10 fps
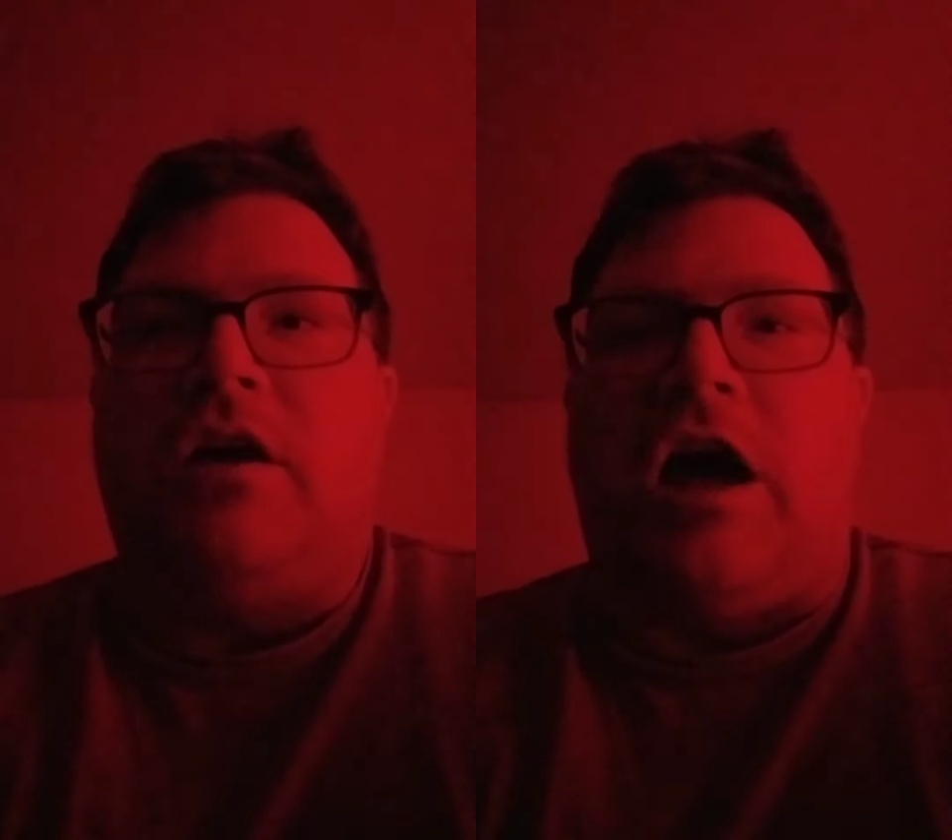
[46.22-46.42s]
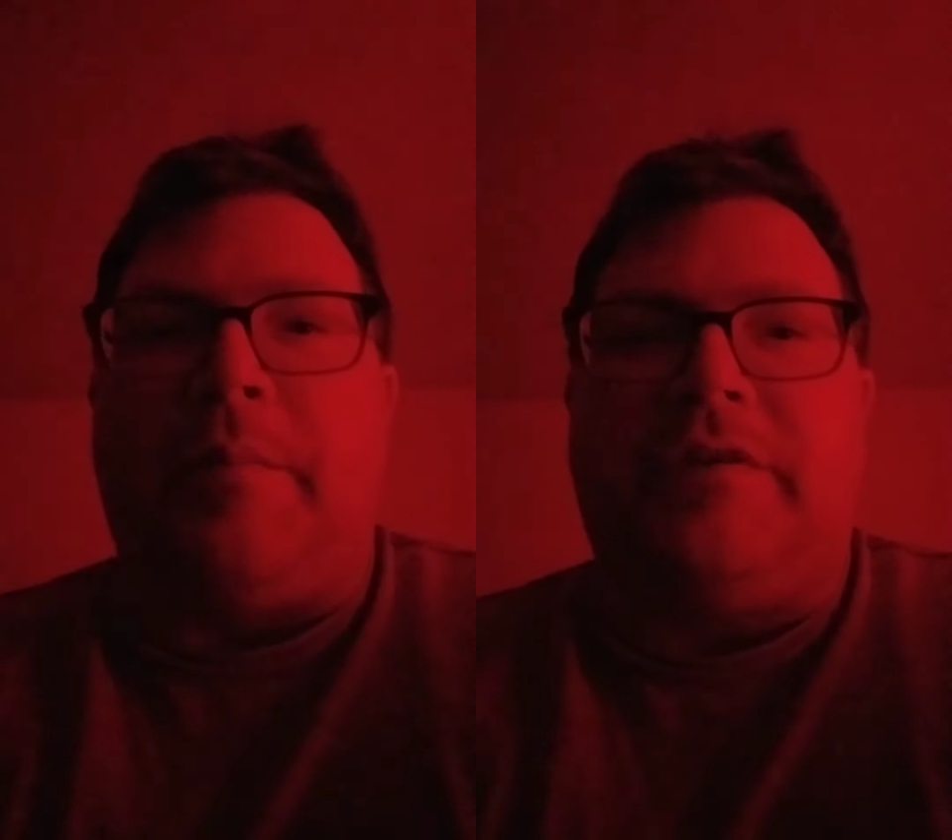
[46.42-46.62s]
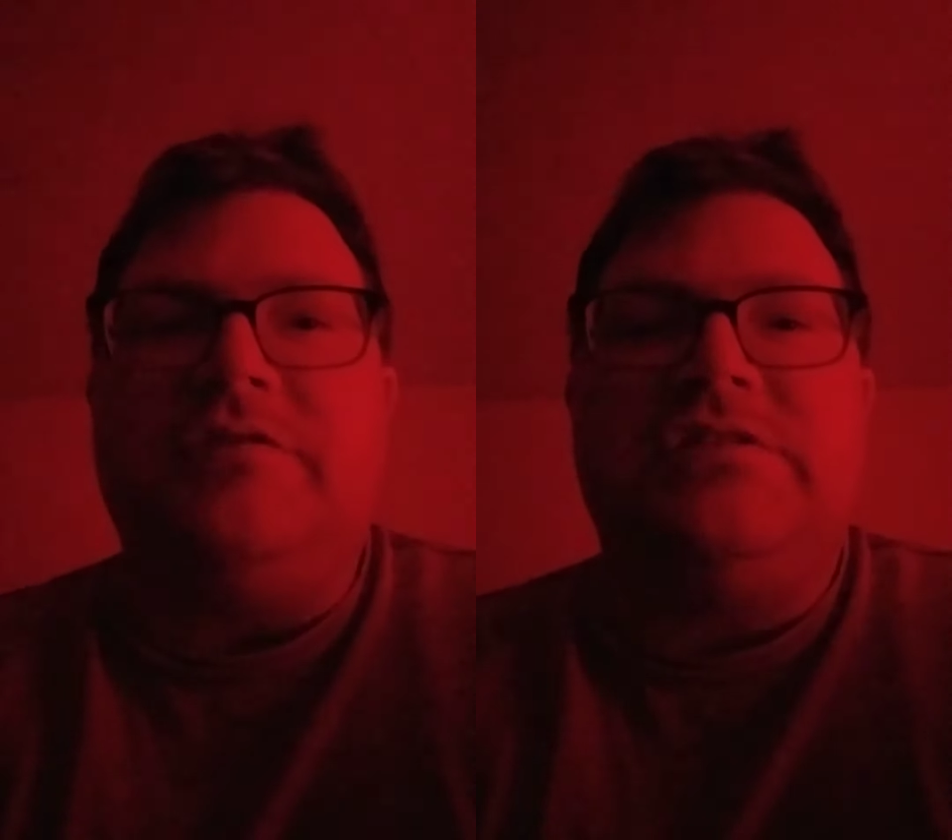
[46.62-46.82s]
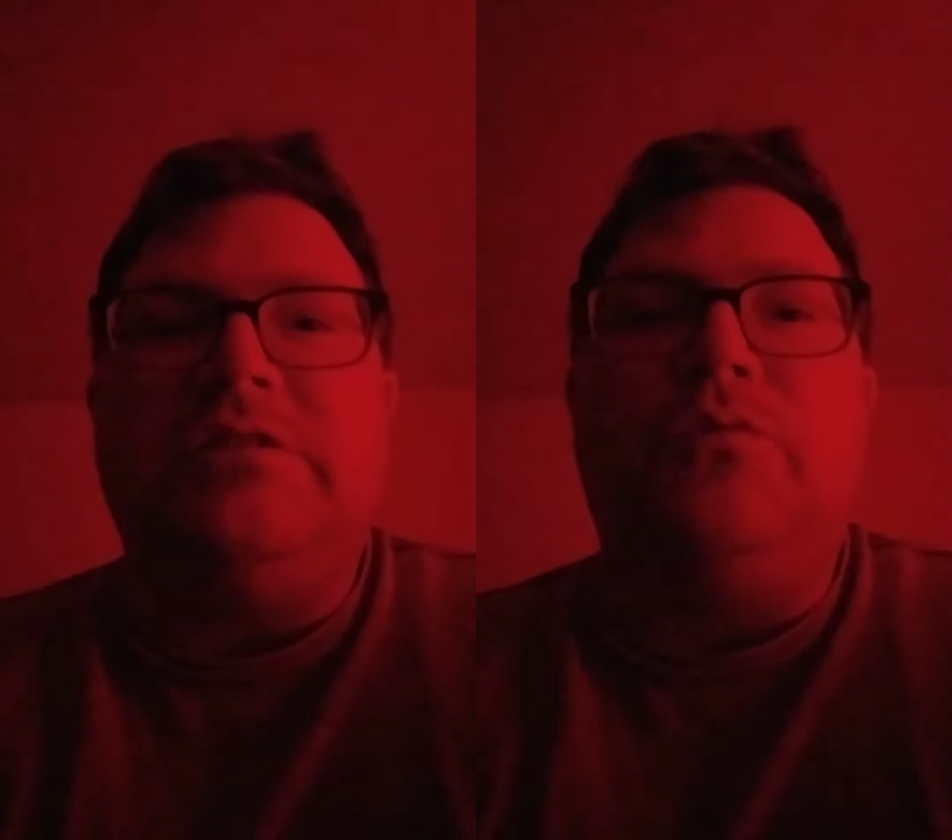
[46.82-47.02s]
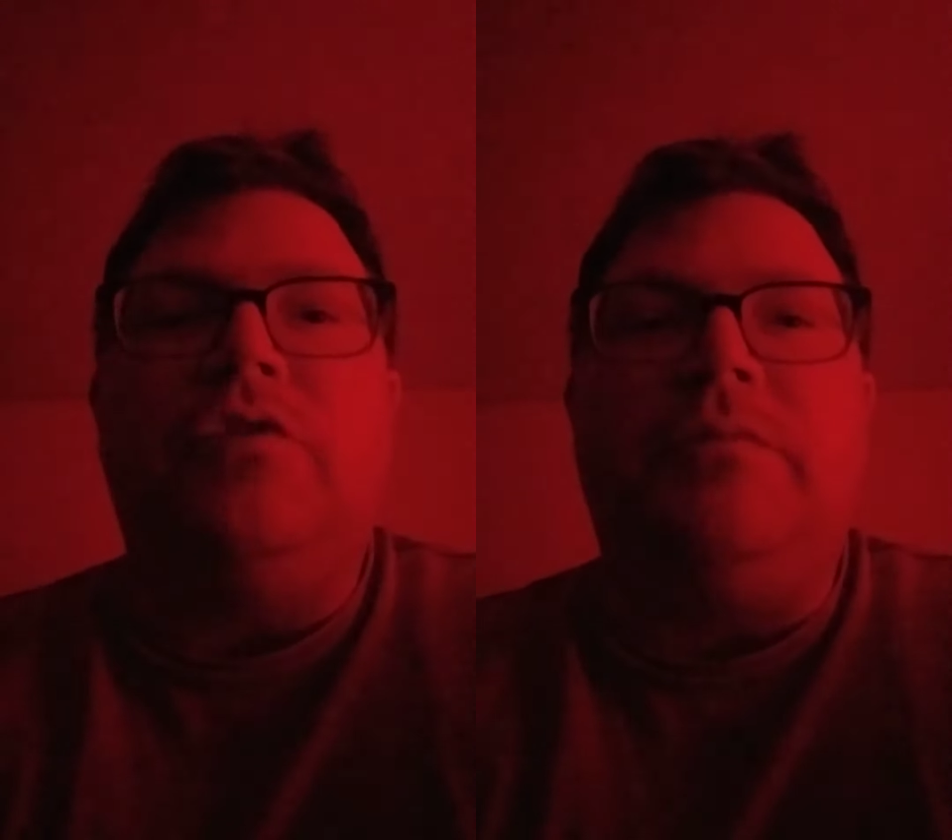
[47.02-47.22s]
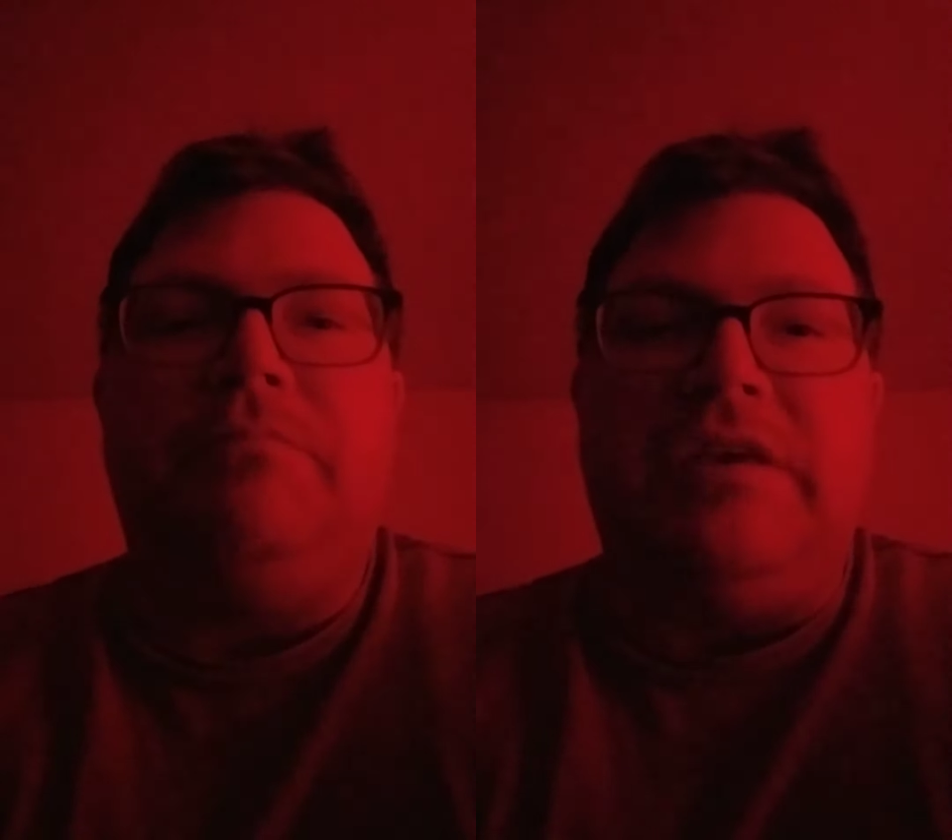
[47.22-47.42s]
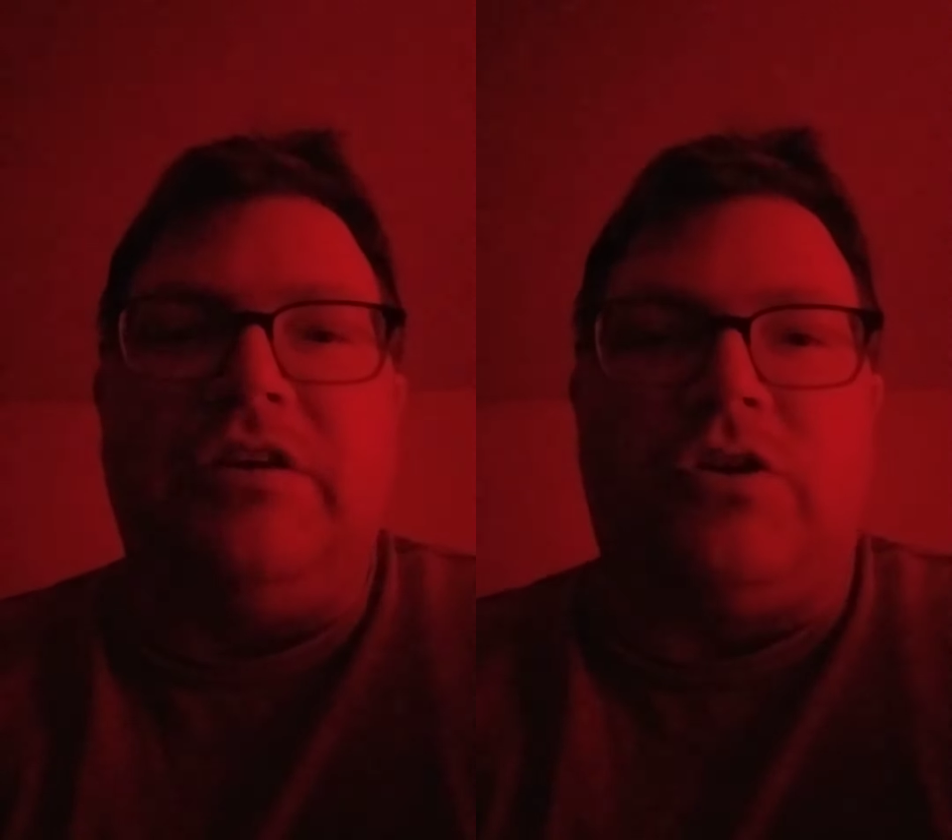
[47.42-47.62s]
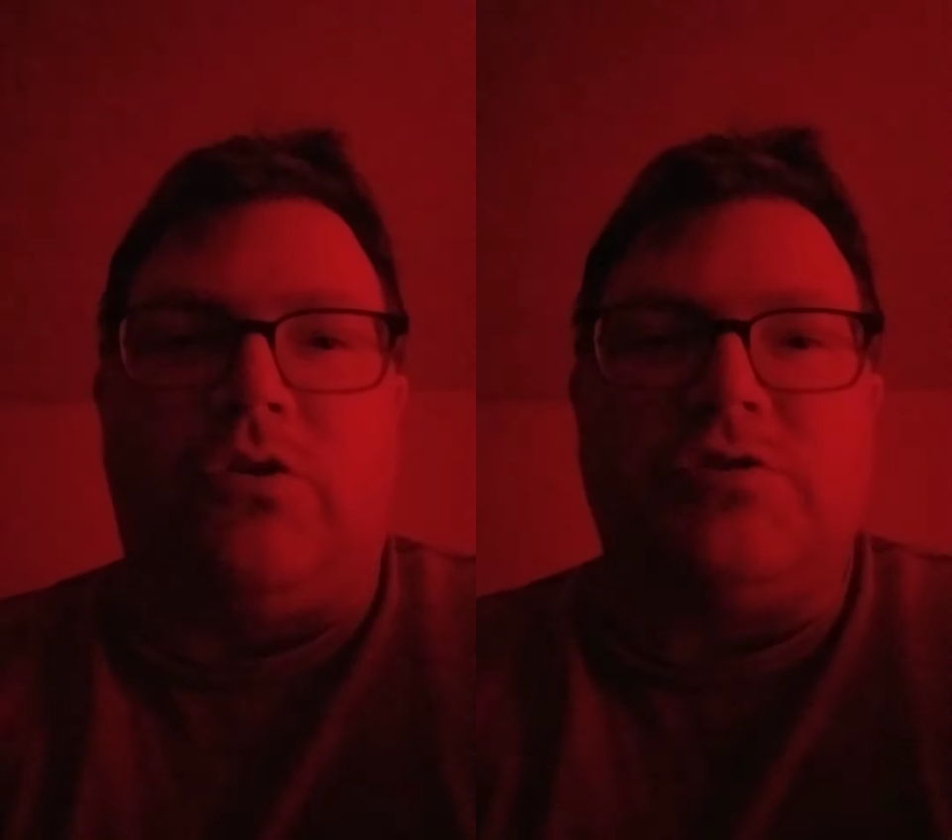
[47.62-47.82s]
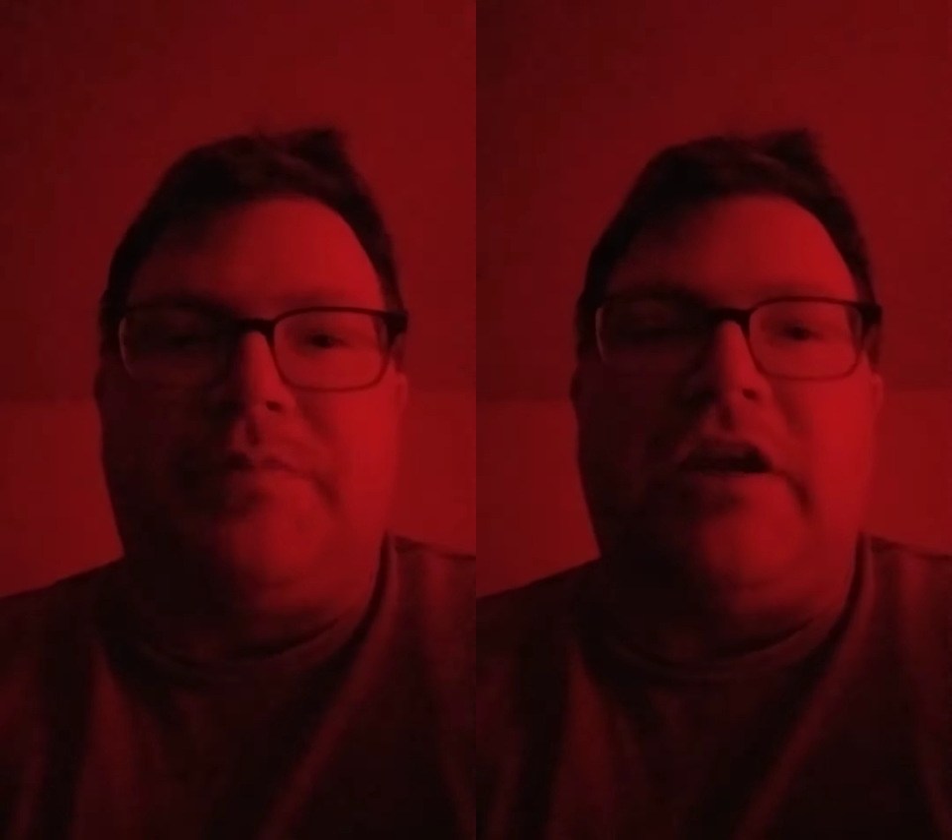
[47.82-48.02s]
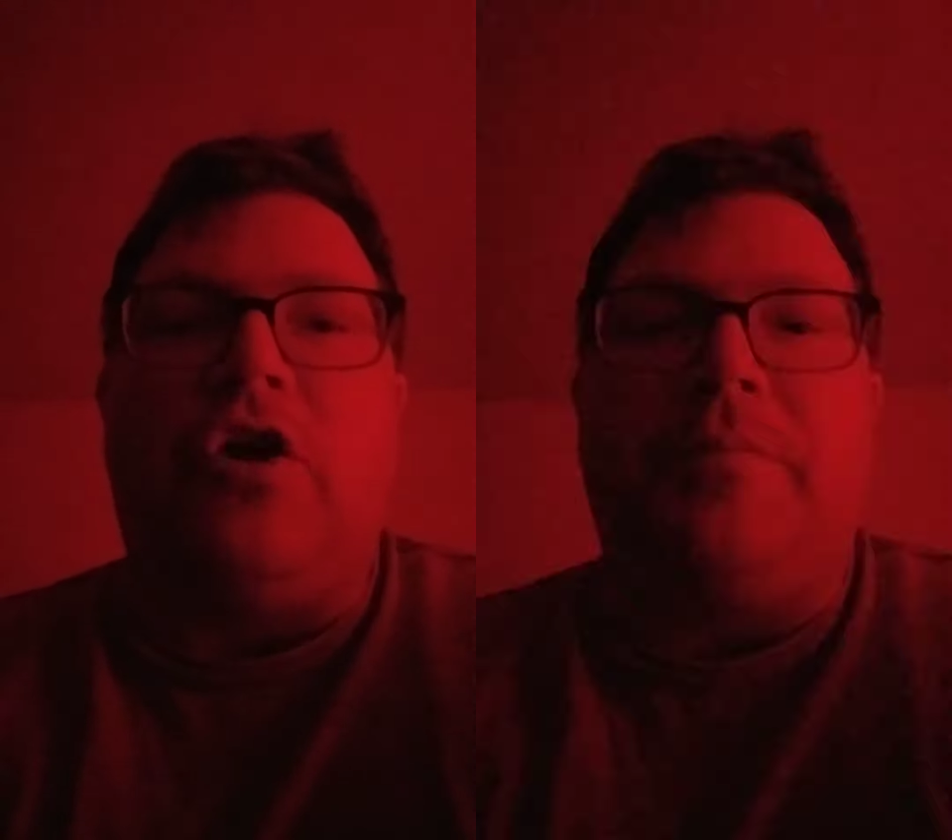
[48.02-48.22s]
I might even see the movie Mean Girls,
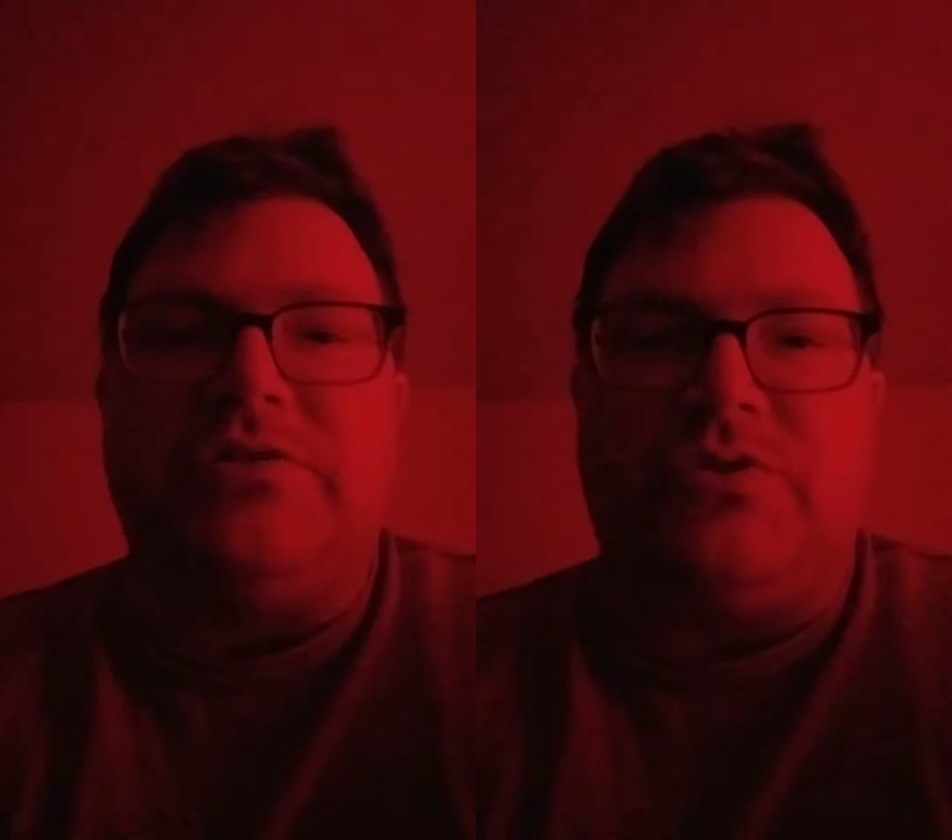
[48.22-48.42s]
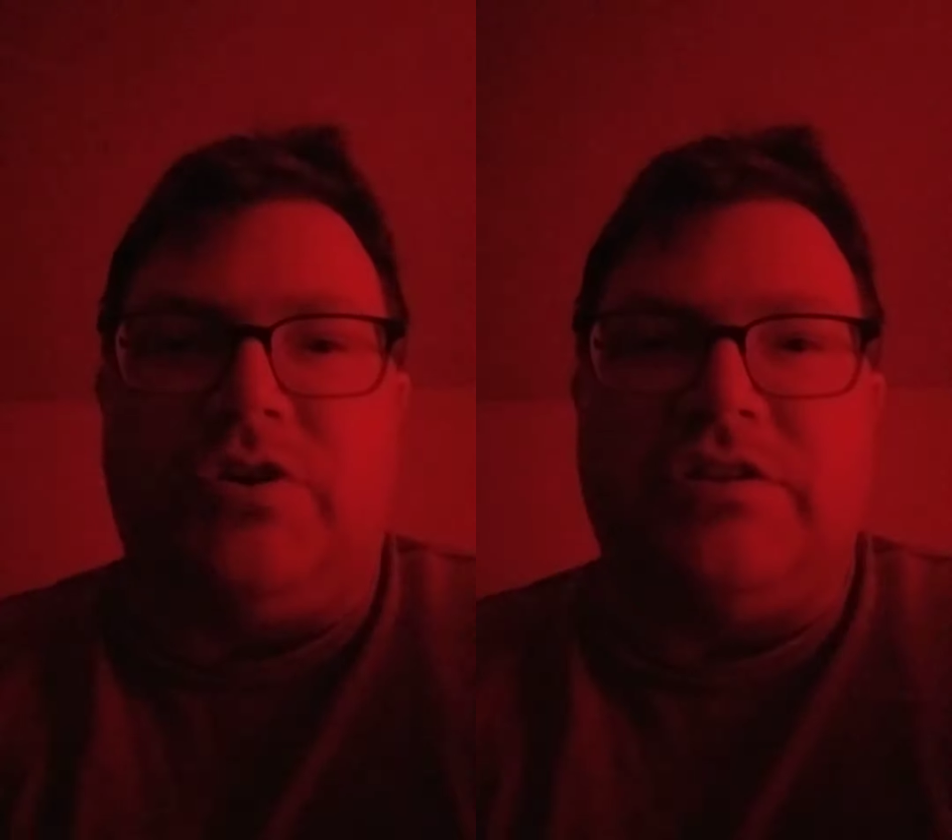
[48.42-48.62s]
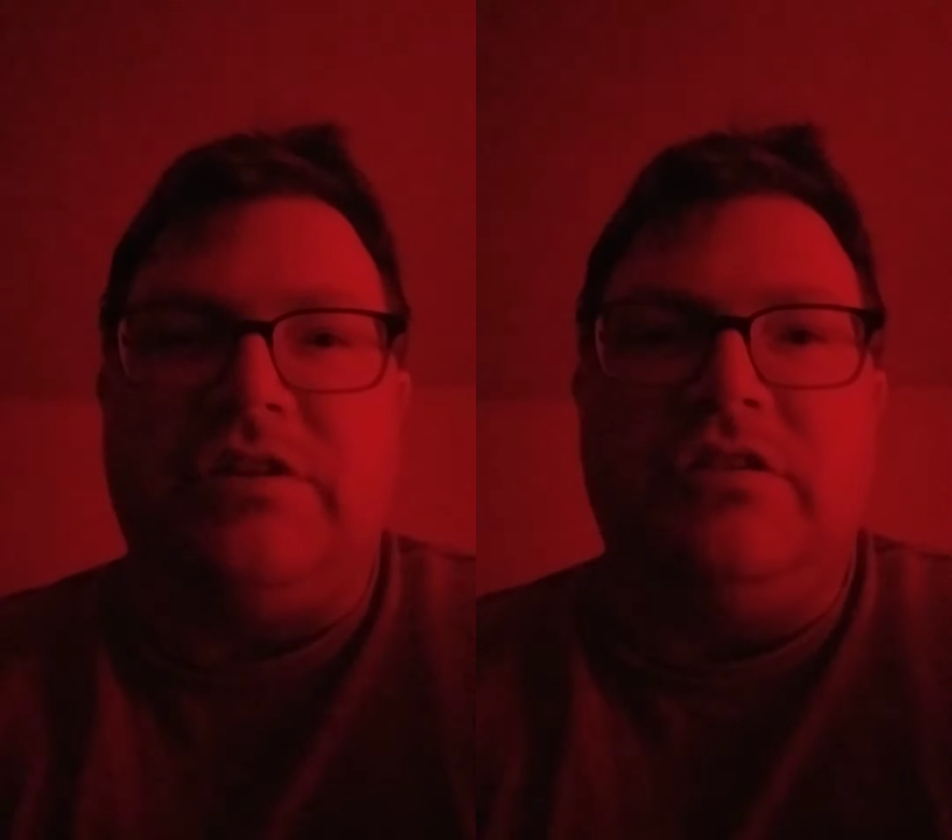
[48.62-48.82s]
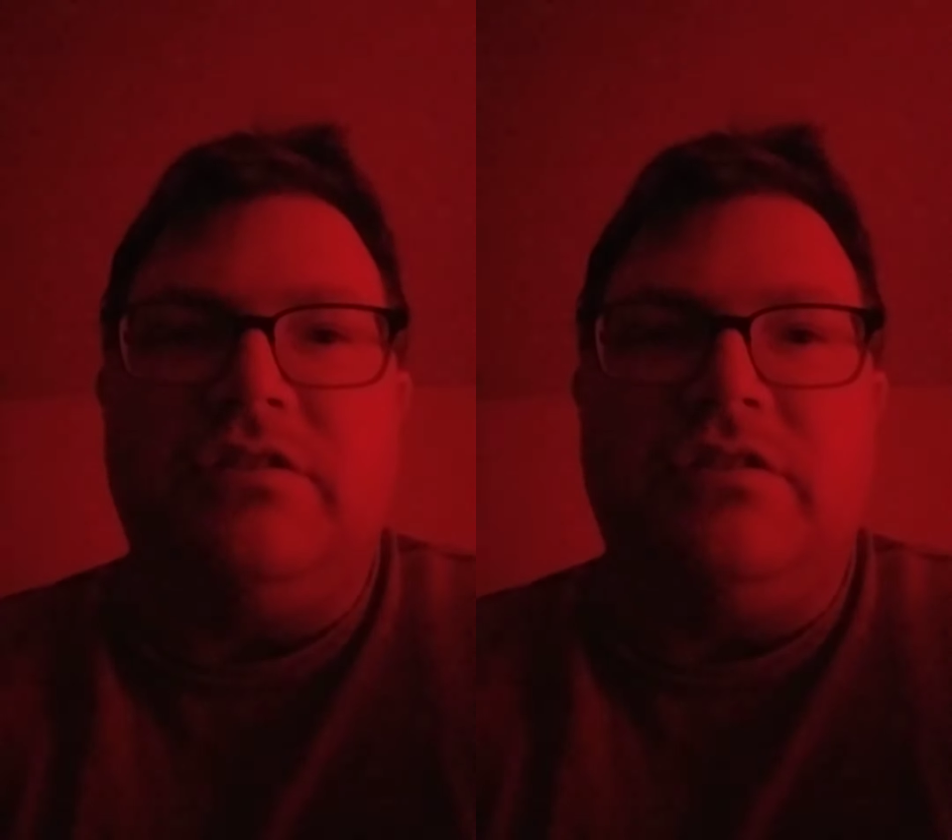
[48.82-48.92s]
but I hope it's good.